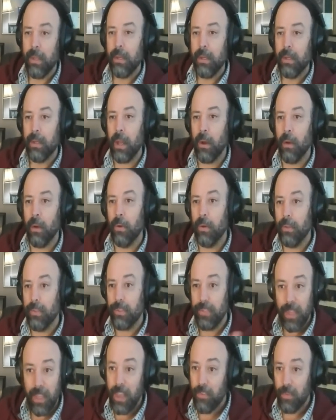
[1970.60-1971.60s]
Now,
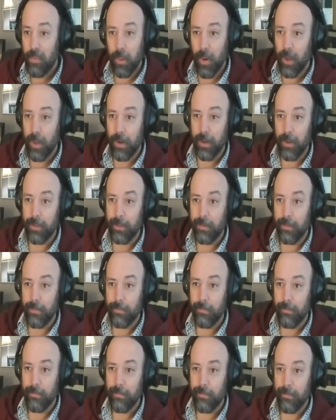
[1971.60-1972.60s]
they have a product.
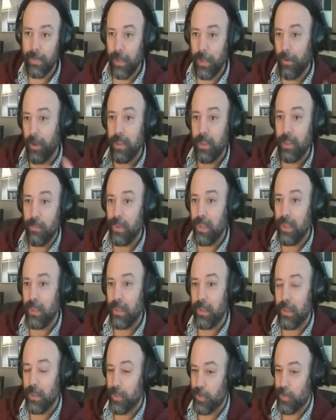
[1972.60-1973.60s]
Now, I can
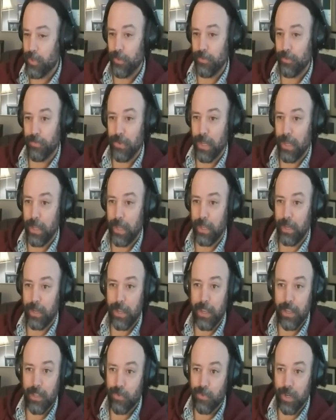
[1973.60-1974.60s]
be a certified
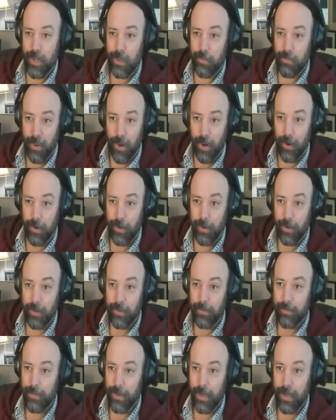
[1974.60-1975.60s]
Esri partner,
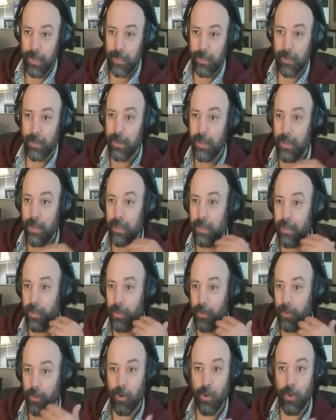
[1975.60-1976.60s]
right? And I
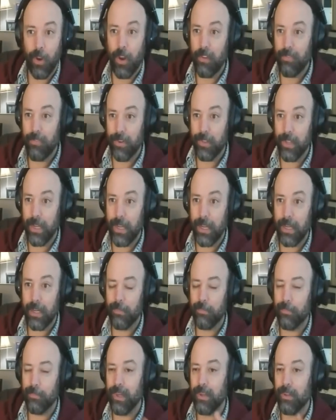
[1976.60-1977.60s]
can offer that,
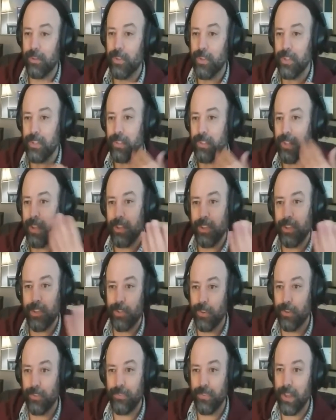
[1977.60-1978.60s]
but just like a
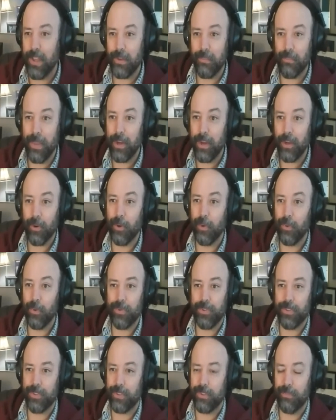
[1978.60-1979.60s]
certified
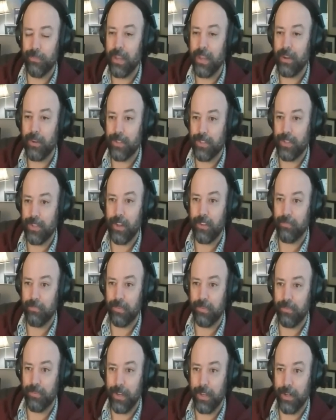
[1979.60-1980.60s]
Microsoft
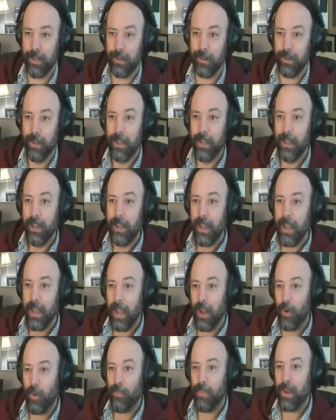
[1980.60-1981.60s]
provider,
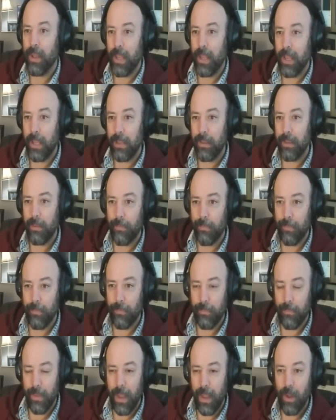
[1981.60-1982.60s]
how am
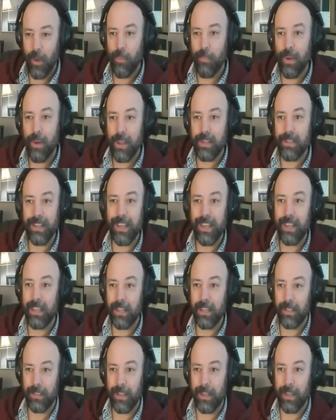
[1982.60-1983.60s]
I
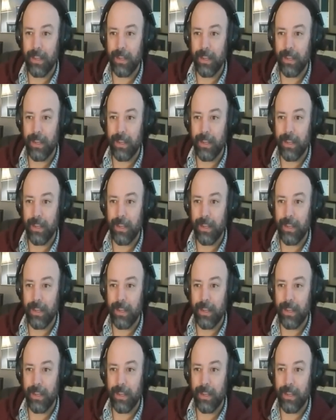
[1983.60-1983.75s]
taking that